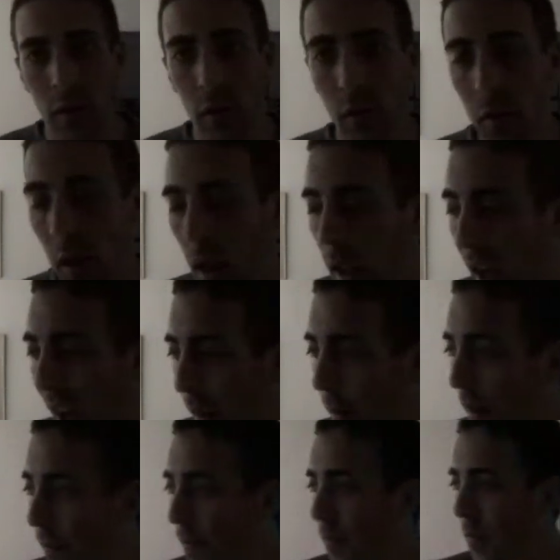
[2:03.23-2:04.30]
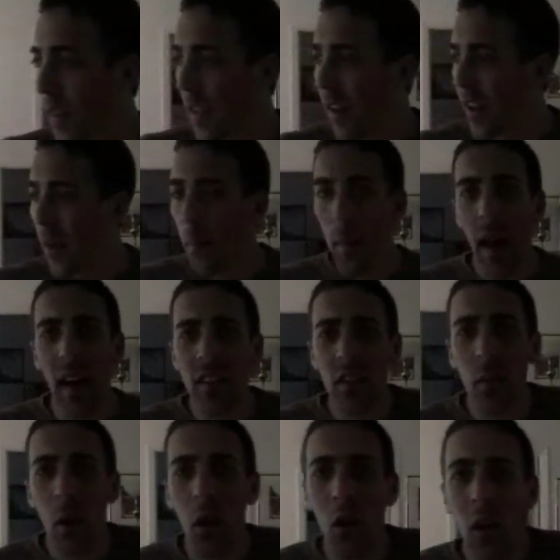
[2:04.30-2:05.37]
too. Like in
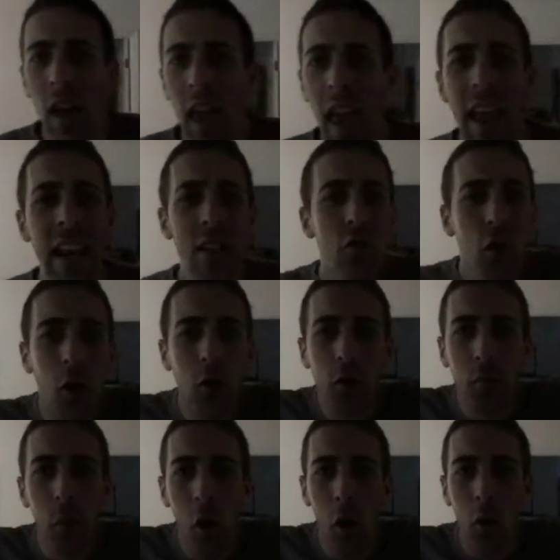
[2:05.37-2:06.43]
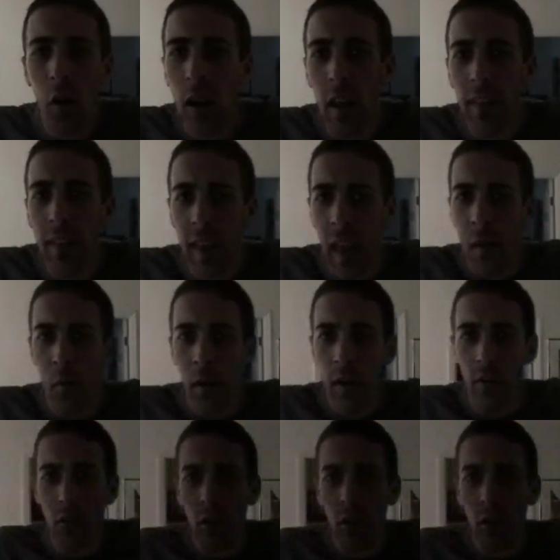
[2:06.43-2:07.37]
basketball, any Joe Schmo could hit the game-winning